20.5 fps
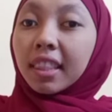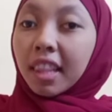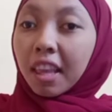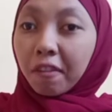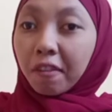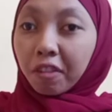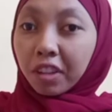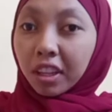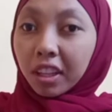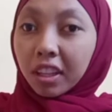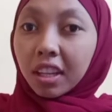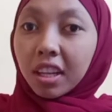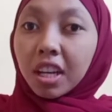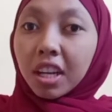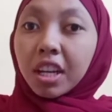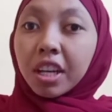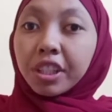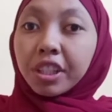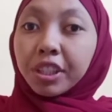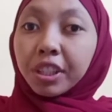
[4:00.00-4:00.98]
level,
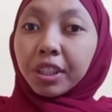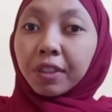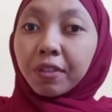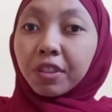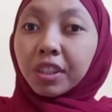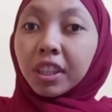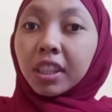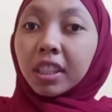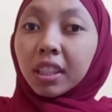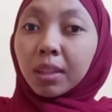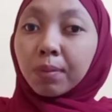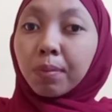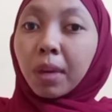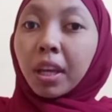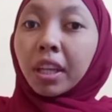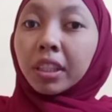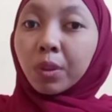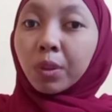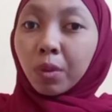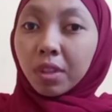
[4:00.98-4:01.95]
governed
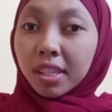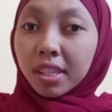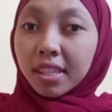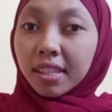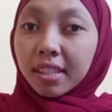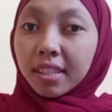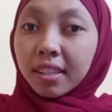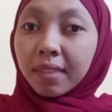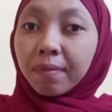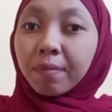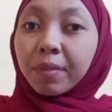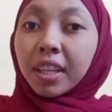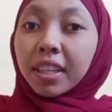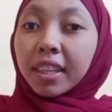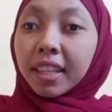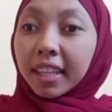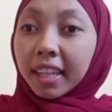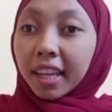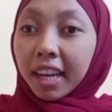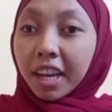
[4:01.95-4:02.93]
by rules.
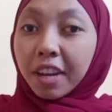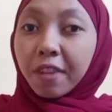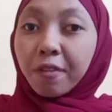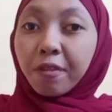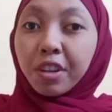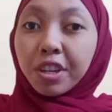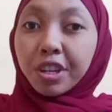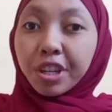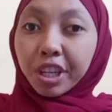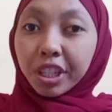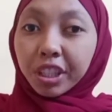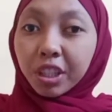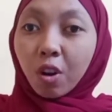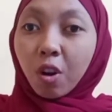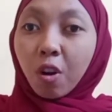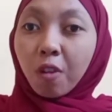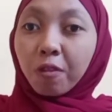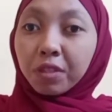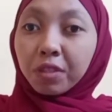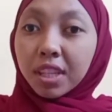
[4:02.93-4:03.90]
The key feature
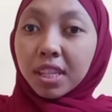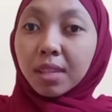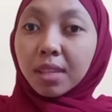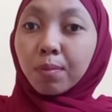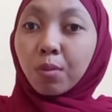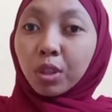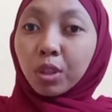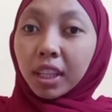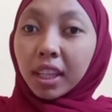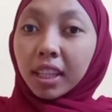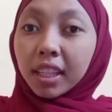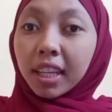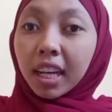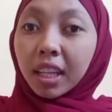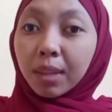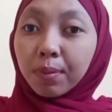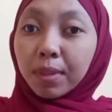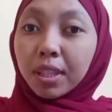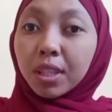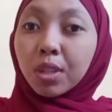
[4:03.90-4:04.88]
of this model
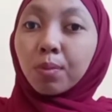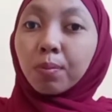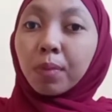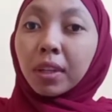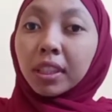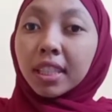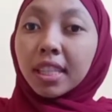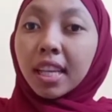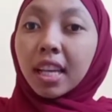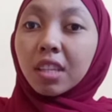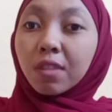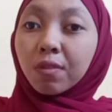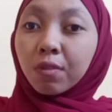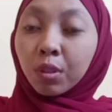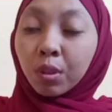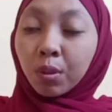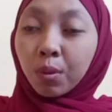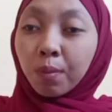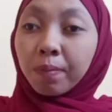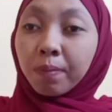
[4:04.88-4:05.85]
can be summarized as
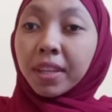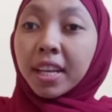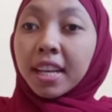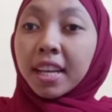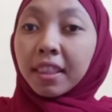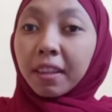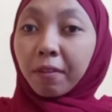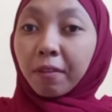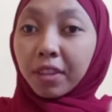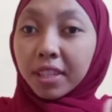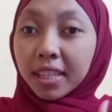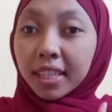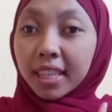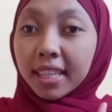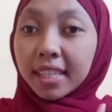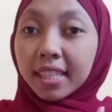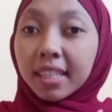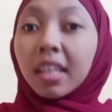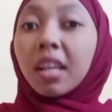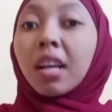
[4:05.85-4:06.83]
follows. The first
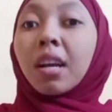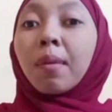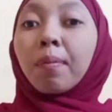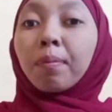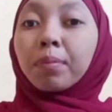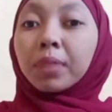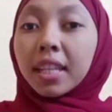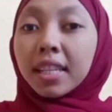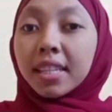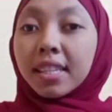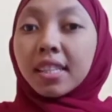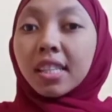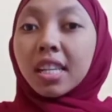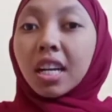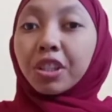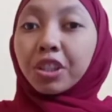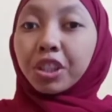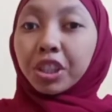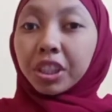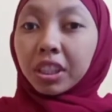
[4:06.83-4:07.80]
is past
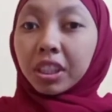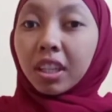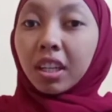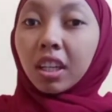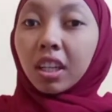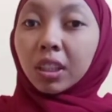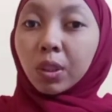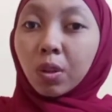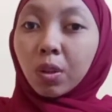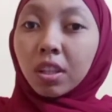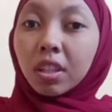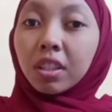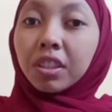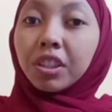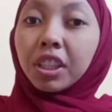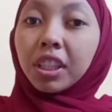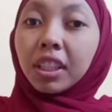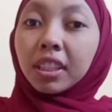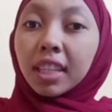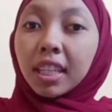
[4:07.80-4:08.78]
structured will
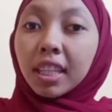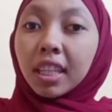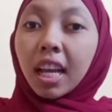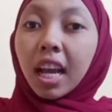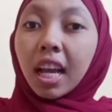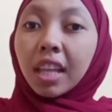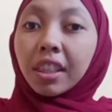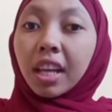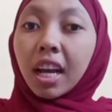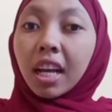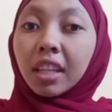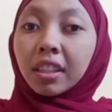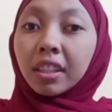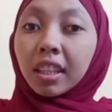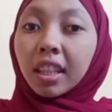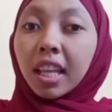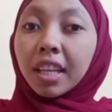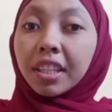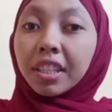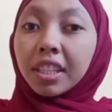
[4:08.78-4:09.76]
generate an
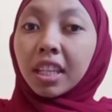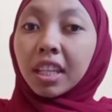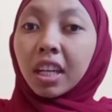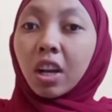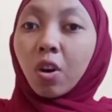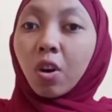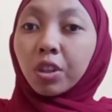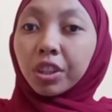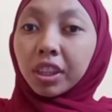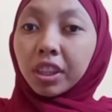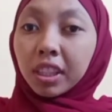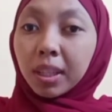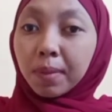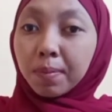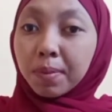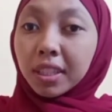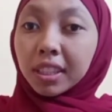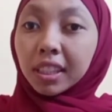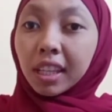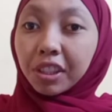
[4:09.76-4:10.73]
underlying or deep
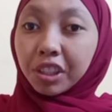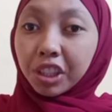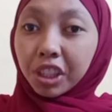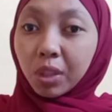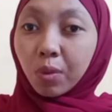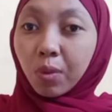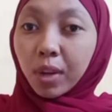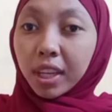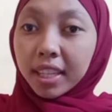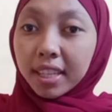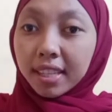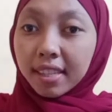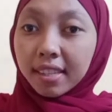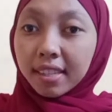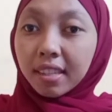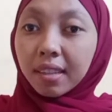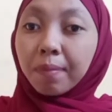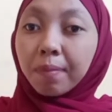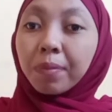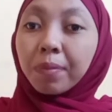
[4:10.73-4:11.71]
structured
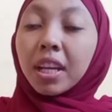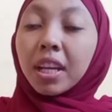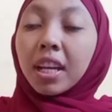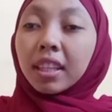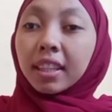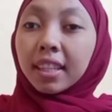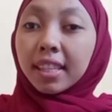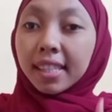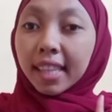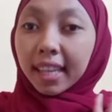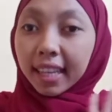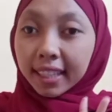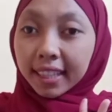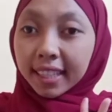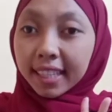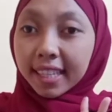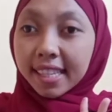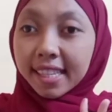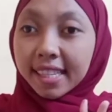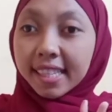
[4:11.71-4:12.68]
ways. The second
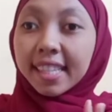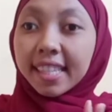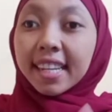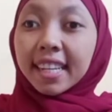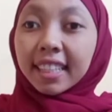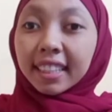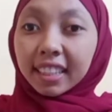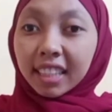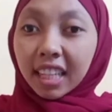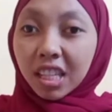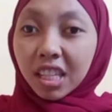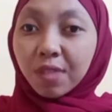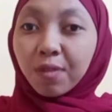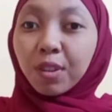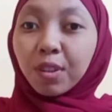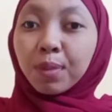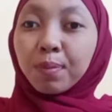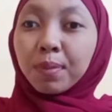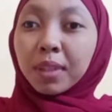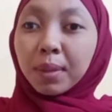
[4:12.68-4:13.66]
is
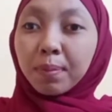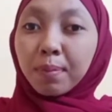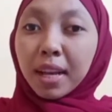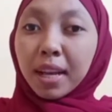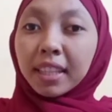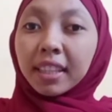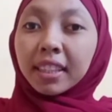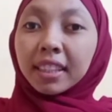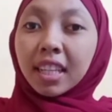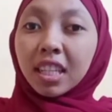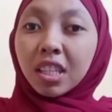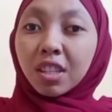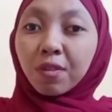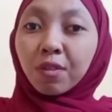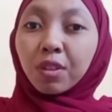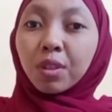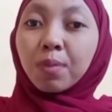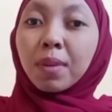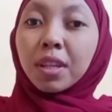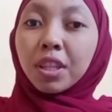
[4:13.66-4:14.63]
transformed by
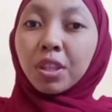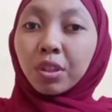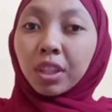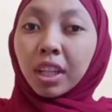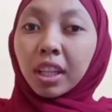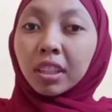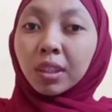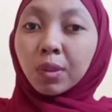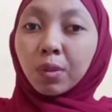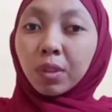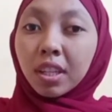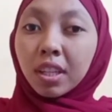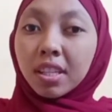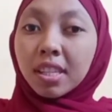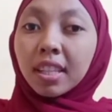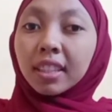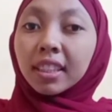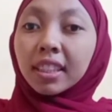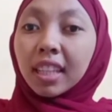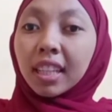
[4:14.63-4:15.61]
transformational
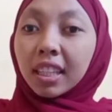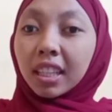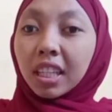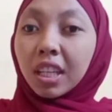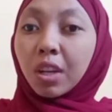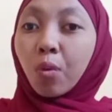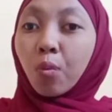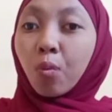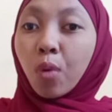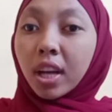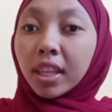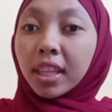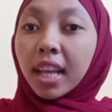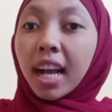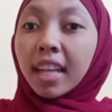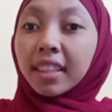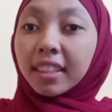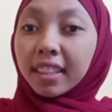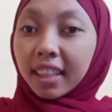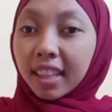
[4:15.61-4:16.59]
rules relating one
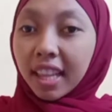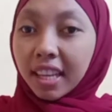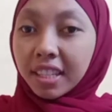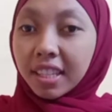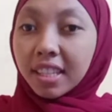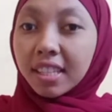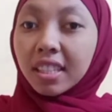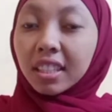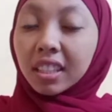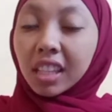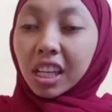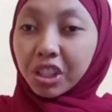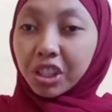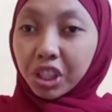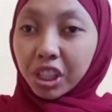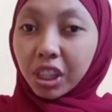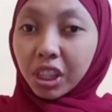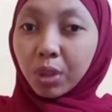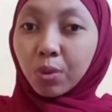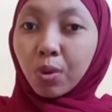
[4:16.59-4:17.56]
underlying
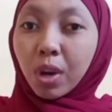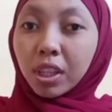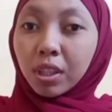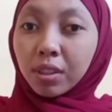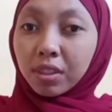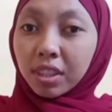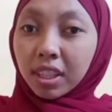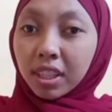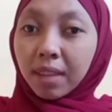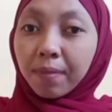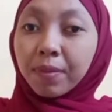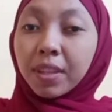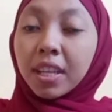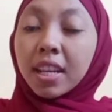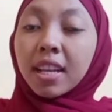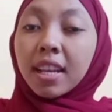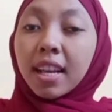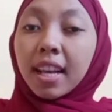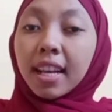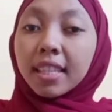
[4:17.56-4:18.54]
structure to another.
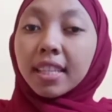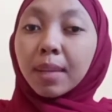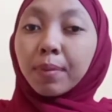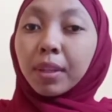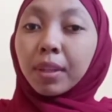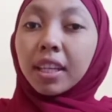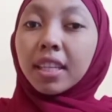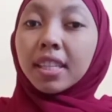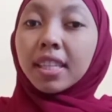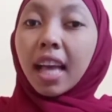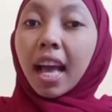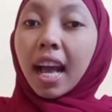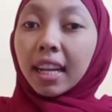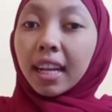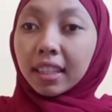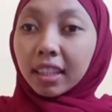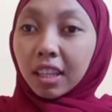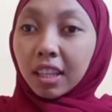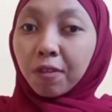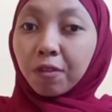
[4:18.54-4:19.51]
Example is
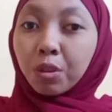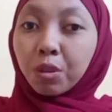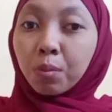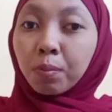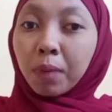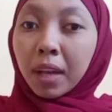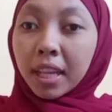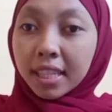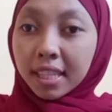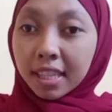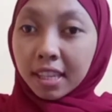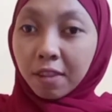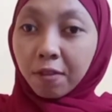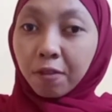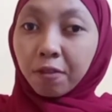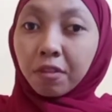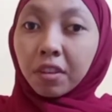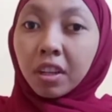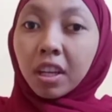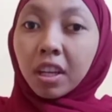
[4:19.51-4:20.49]
active to passive,